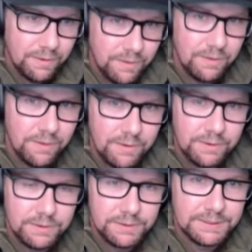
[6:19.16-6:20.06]

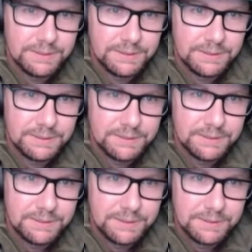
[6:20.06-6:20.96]

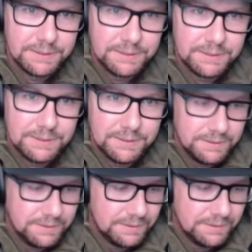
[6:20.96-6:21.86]

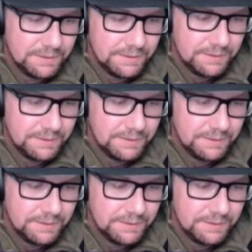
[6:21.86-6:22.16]
The person shown says nothing.